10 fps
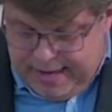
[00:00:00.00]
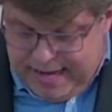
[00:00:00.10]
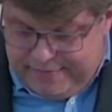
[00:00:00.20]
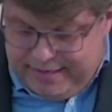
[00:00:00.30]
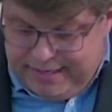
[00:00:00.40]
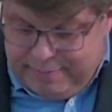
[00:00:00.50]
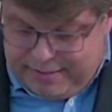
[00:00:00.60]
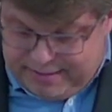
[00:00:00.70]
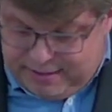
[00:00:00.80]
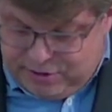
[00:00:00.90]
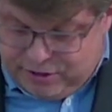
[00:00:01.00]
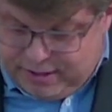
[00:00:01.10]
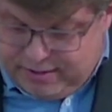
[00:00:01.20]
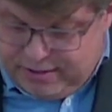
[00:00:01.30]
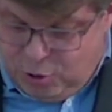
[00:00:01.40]
Heavenly
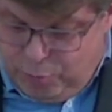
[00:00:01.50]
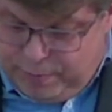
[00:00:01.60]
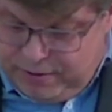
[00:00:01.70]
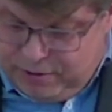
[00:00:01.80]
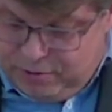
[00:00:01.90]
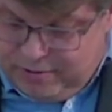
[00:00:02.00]
messengers opened